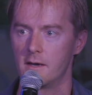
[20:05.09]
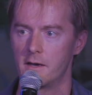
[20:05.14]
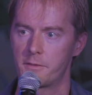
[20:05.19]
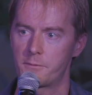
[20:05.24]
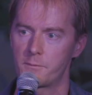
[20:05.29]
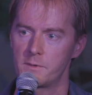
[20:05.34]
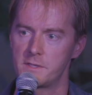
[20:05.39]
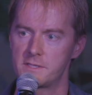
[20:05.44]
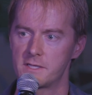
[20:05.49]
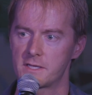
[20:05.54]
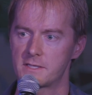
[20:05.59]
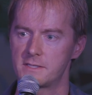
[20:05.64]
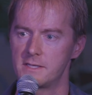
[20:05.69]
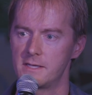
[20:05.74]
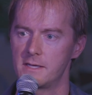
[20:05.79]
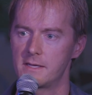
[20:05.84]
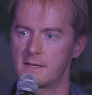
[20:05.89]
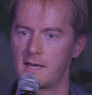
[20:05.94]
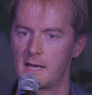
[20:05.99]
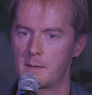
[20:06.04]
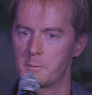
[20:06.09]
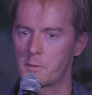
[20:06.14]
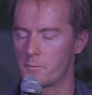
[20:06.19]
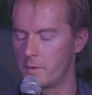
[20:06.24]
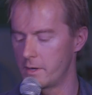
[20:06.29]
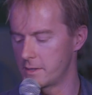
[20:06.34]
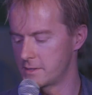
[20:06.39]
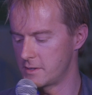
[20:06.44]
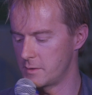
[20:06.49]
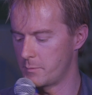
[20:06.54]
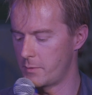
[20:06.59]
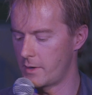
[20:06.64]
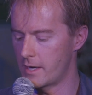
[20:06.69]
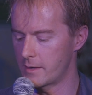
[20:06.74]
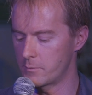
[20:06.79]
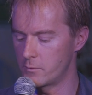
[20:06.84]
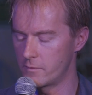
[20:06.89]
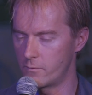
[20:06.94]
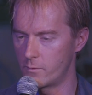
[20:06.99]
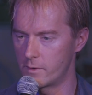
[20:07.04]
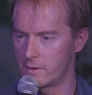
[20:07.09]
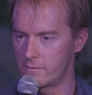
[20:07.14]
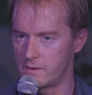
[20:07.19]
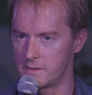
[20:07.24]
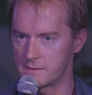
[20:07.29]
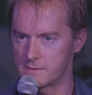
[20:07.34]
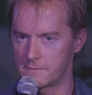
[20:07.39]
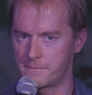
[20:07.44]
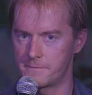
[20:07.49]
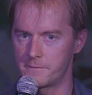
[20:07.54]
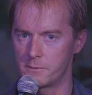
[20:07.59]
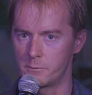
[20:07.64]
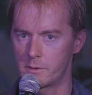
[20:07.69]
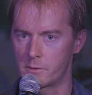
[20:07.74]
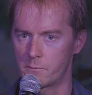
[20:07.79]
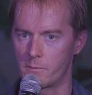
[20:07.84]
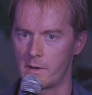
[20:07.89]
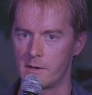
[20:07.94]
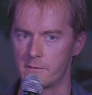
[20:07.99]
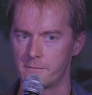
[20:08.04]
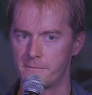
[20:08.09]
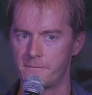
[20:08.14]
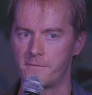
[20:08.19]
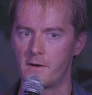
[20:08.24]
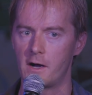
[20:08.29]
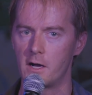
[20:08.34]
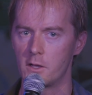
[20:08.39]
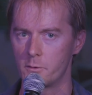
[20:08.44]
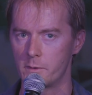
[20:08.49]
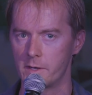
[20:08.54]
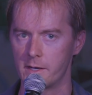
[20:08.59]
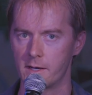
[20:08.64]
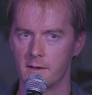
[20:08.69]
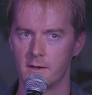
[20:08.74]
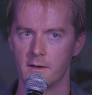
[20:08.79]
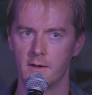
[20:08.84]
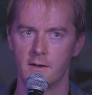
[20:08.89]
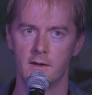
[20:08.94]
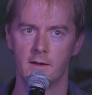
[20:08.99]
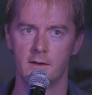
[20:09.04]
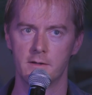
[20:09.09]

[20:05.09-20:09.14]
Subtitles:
a 360 camera rig to the bottom of one of these and flew it around following